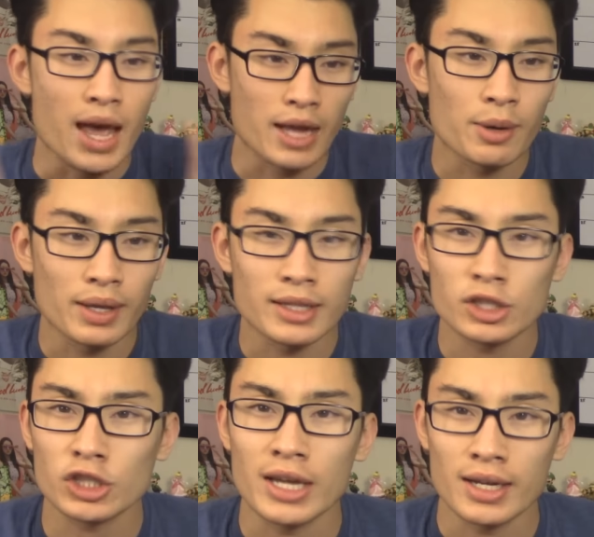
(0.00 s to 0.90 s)
Anyway, let's
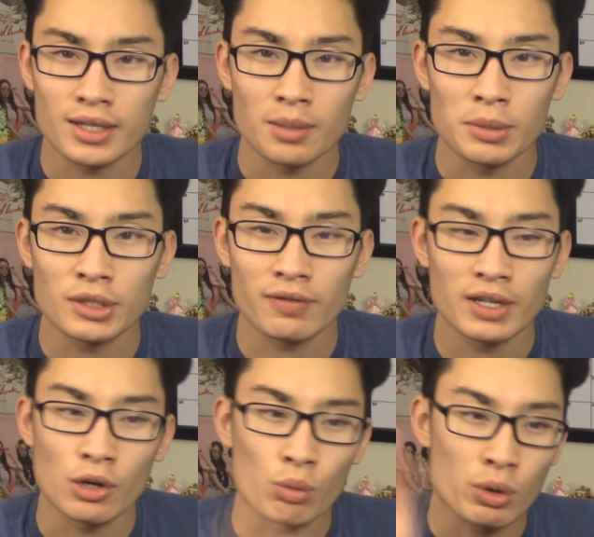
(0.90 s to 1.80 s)
just get into the music
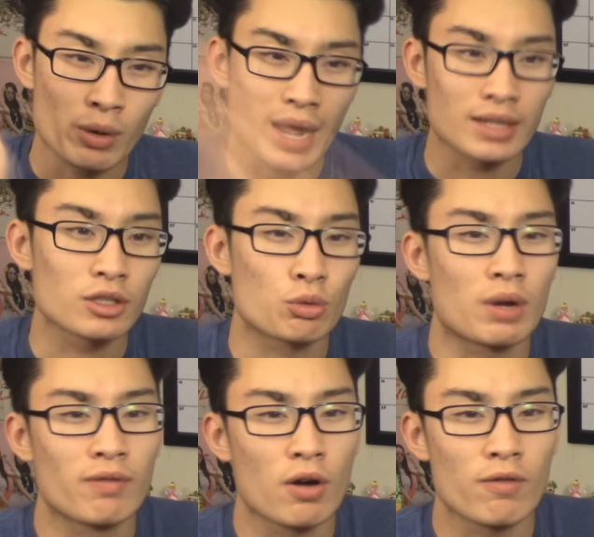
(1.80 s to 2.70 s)
video. We're reacting to
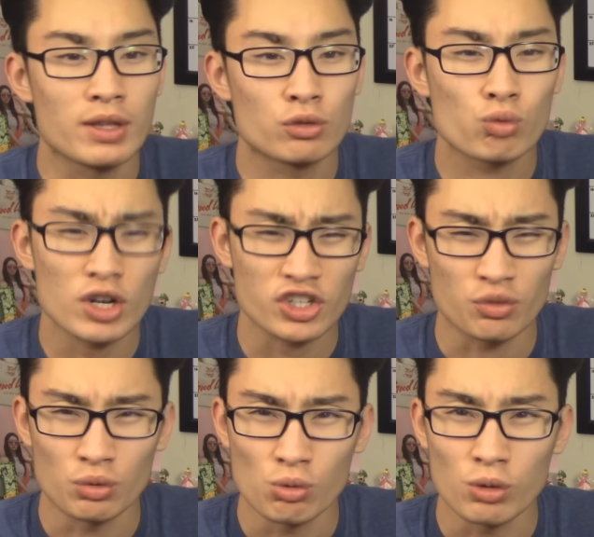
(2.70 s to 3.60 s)
Red Velvet's
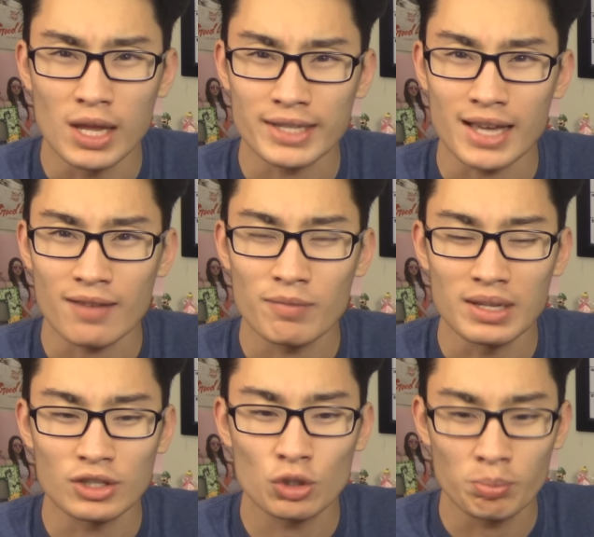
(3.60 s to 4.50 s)
Russian Roulette. I've
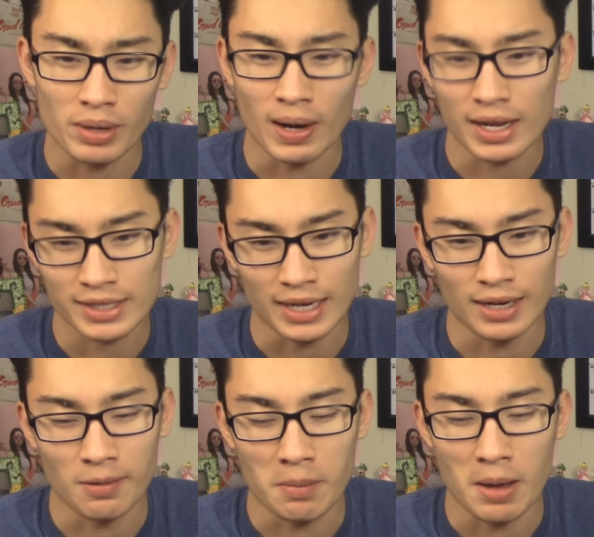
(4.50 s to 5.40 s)
been super
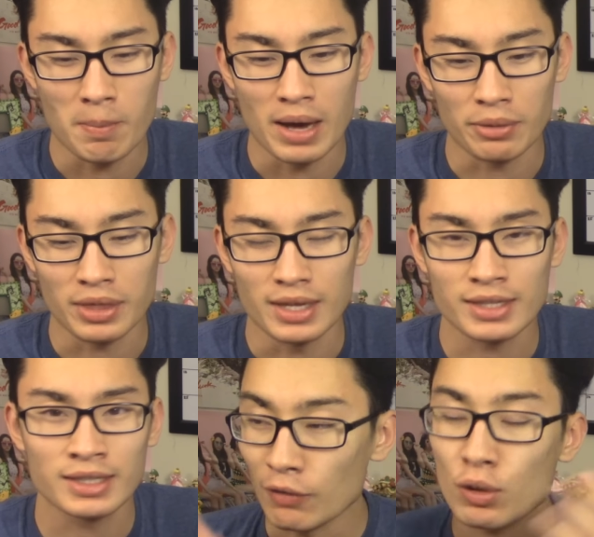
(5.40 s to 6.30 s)
excited about
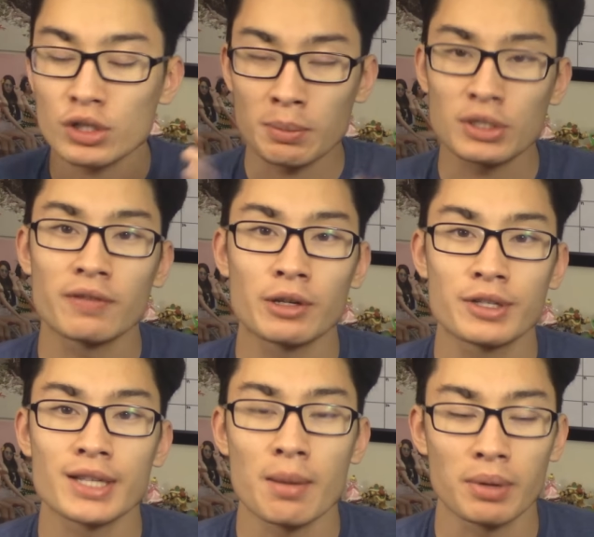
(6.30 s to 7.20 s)
this. Of course, the music video
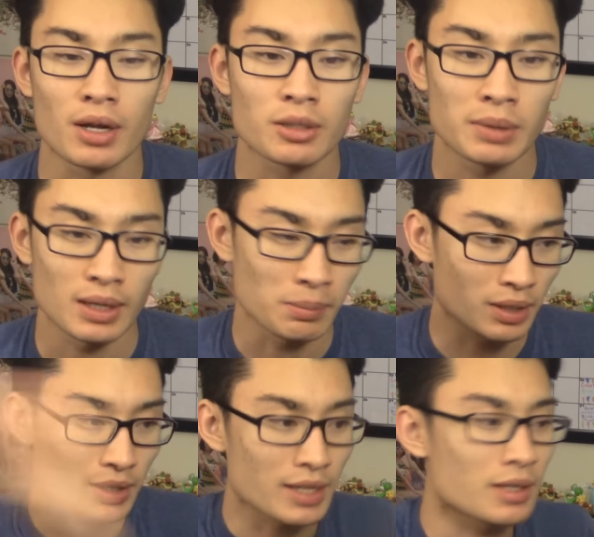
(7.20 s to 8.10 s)
does not belong to me. It
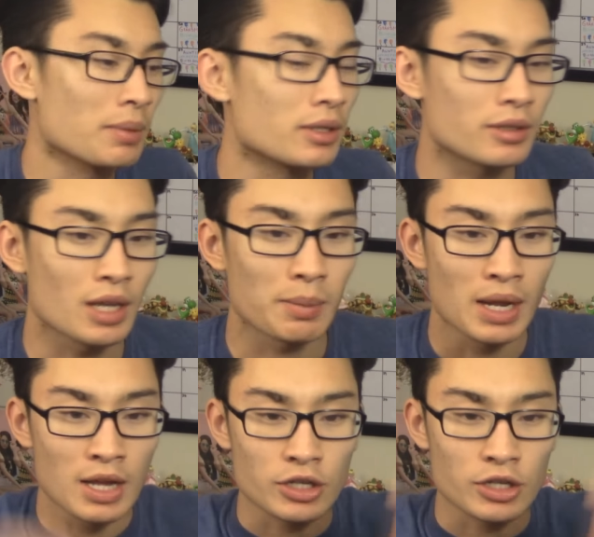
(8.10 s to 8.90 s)
belongs to SM Entertainment.